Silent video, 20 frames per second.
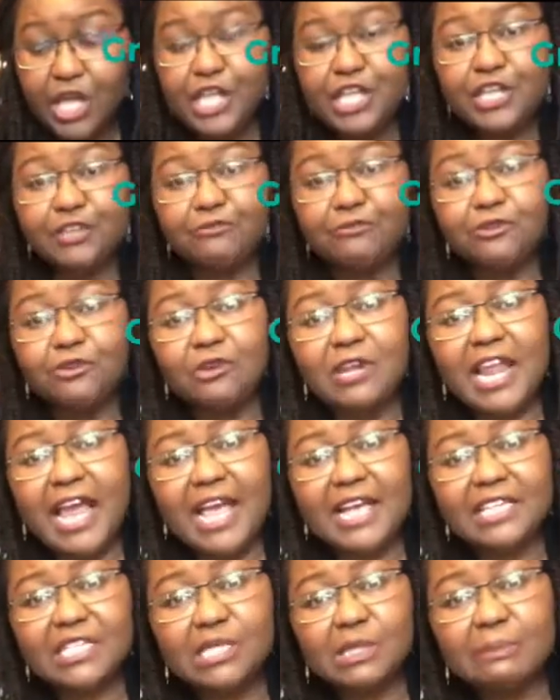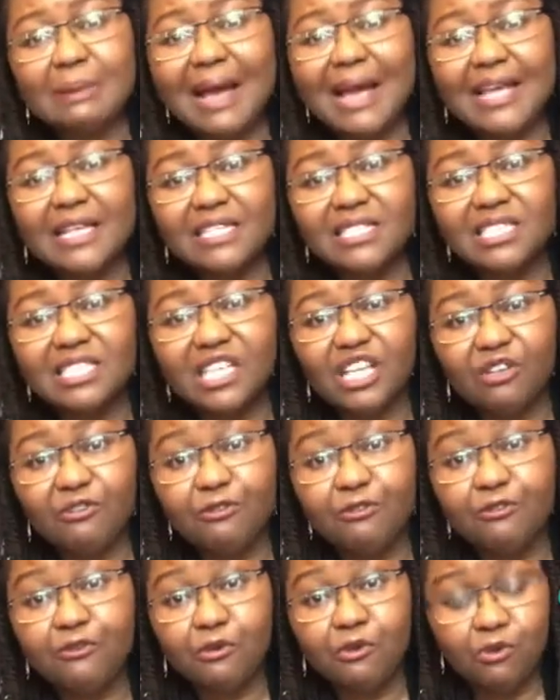If you like spicy
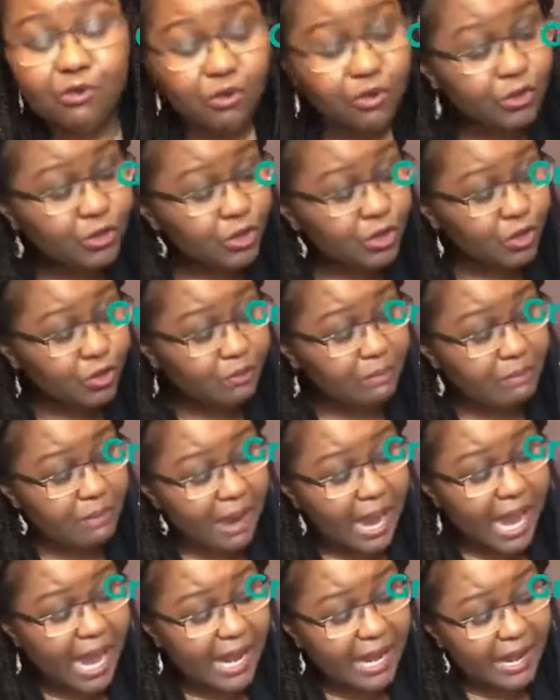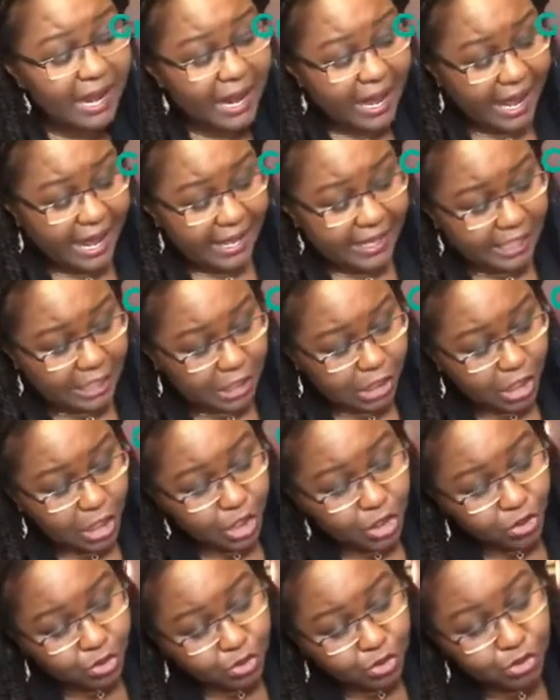food, you might like
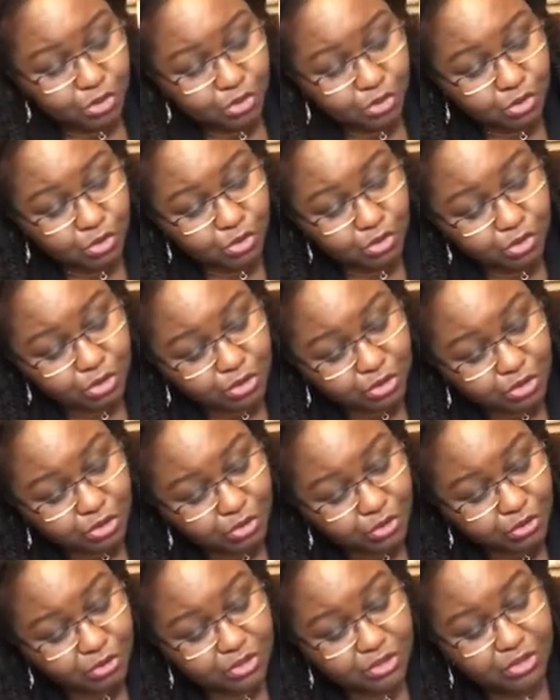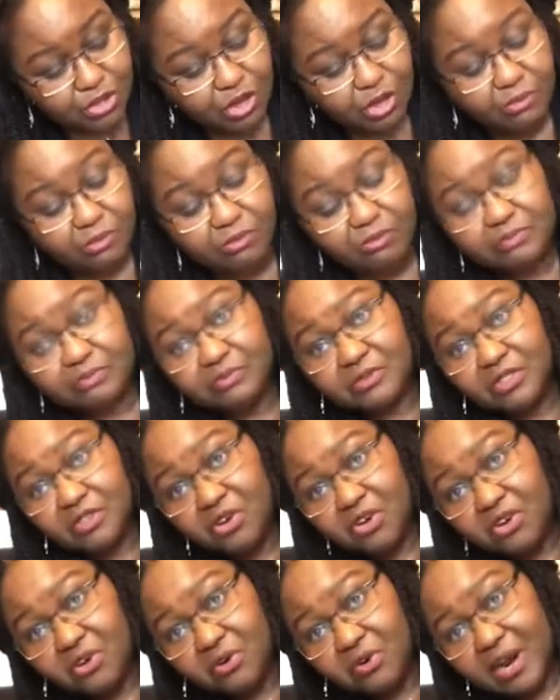to use some
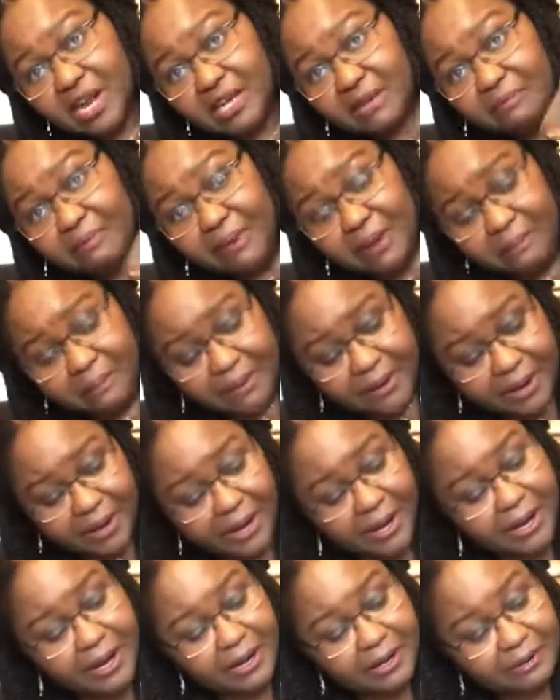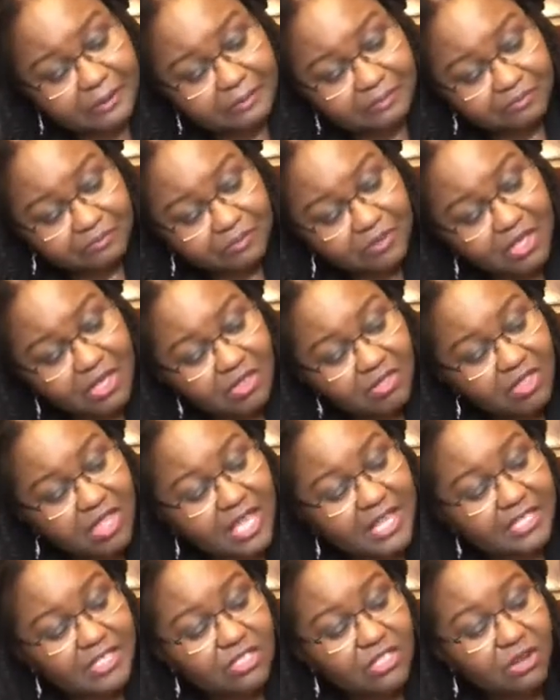cracked pepper. There
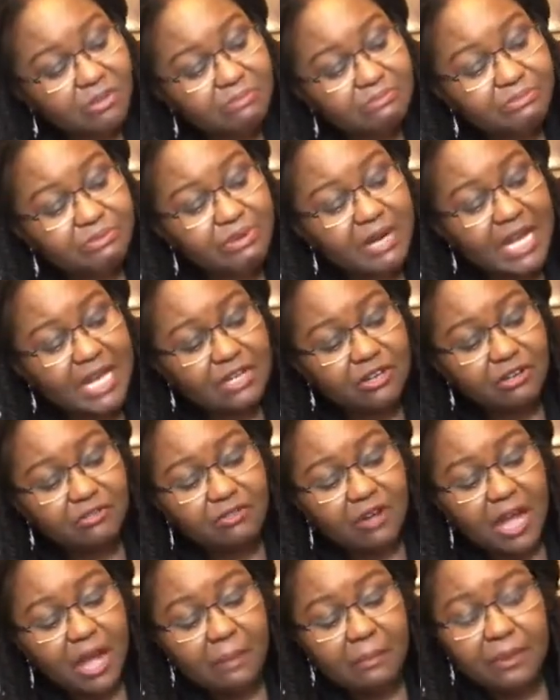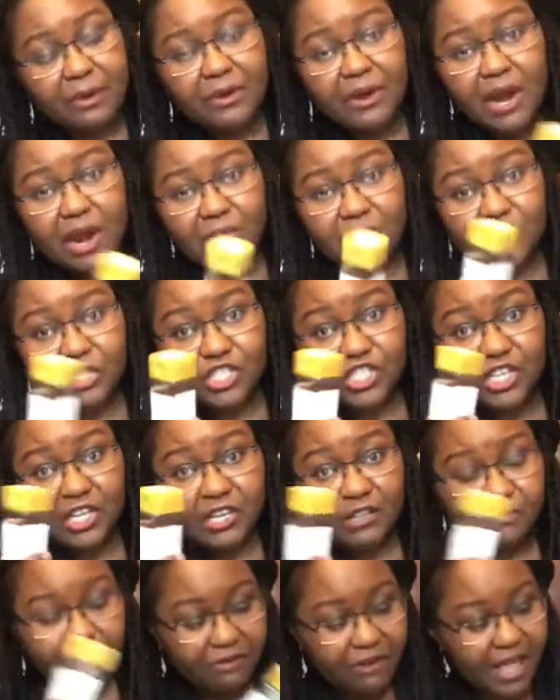is some brand of habanero
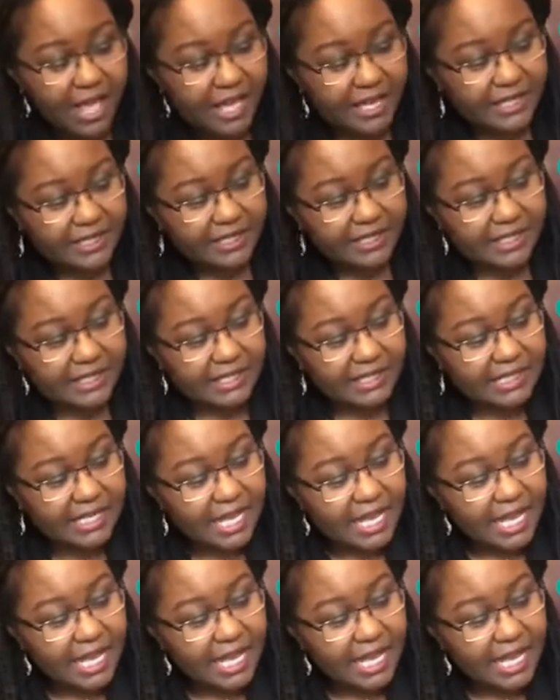chili flakes.